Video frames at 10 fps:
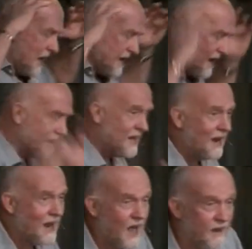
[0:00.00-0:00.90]
down their
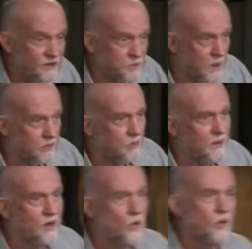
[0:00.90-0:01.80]
lives probably
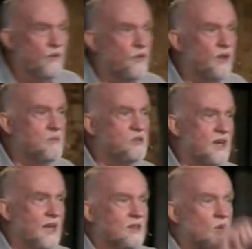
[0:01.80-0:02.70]
in order for them to
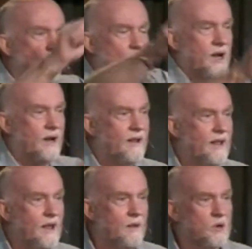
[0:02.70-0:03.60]
get the water,
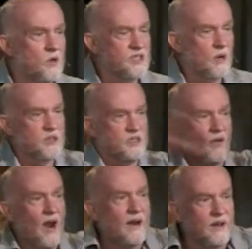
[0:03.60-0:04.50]
because they were
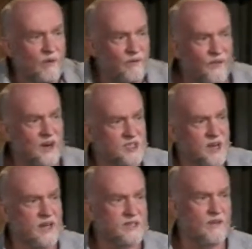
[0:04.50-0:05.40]
surrounded. There were
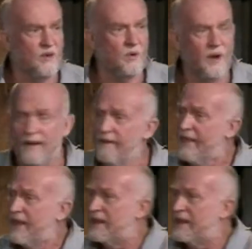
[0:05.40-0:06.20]
Philistines everywhere. They